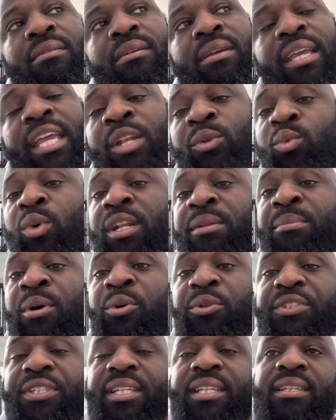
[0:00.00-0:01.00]
in one
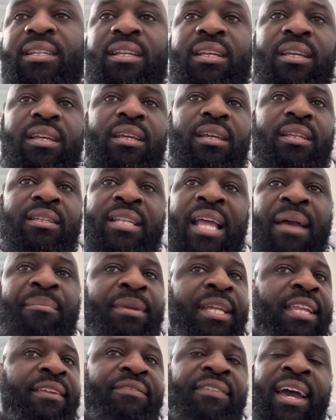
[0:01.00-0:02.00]
motion. Not
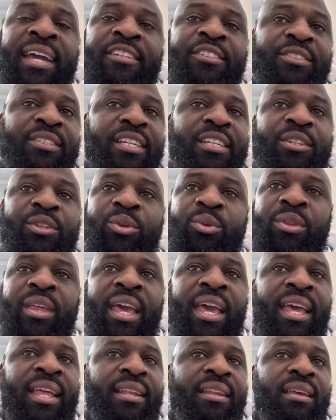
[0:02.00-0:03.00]
many fighters can do
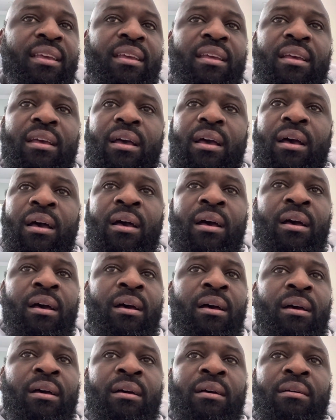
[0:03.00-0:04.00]
that.
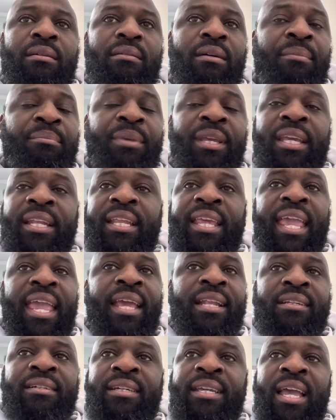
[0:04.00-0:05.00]
I'm being
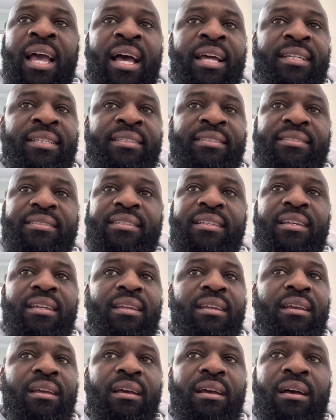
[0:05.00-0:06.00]
candidly honest.
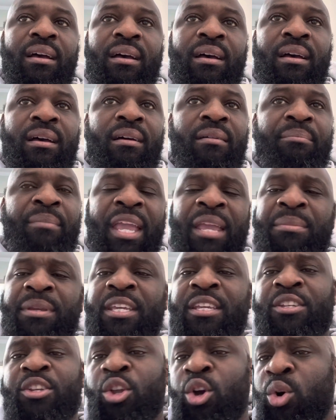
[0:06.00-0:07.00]

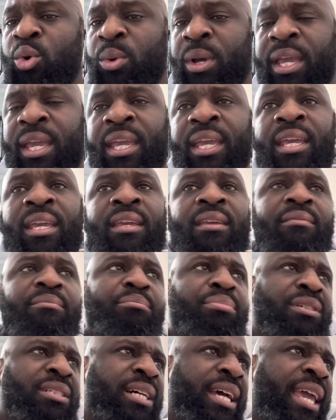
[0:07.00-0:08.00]
Maybe in no way,
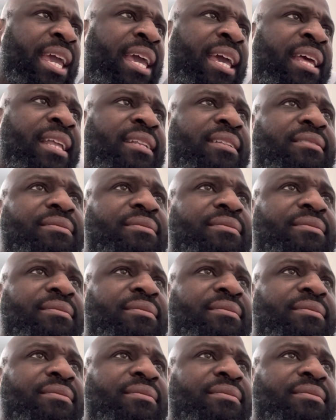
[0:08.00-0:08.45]
Plant.